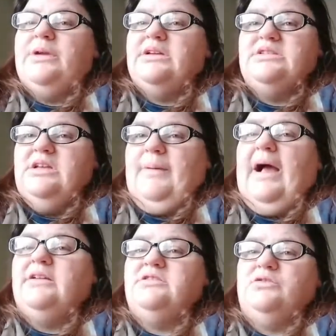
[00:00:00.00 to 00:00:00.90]
because he
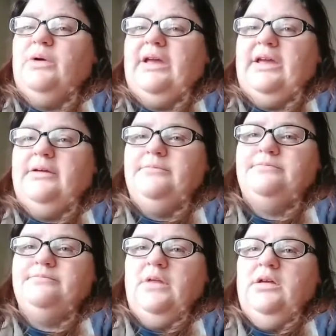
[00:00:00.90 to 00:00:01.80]
passed away
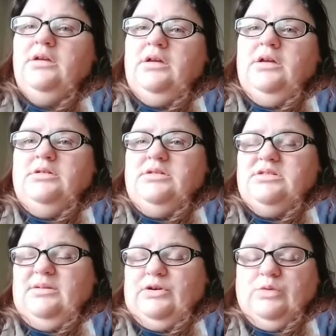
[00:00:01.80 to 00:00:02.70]

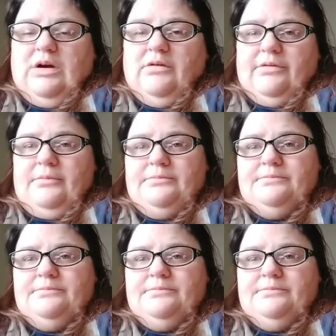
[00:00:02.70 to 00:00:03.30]
December 12th.